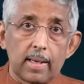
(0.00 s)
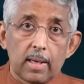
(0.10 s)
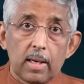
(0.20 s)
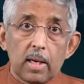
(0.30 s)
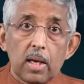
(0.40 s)

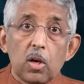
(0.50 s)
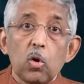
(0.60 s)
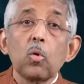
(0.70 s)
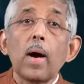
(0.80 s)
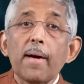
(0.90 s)
training.
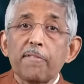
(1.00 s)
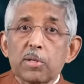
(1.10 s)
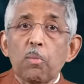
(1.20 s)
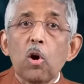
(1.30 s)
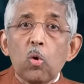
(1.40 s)
You
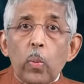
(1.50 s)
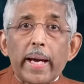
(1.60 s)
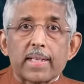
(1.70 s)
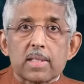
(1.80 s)
have small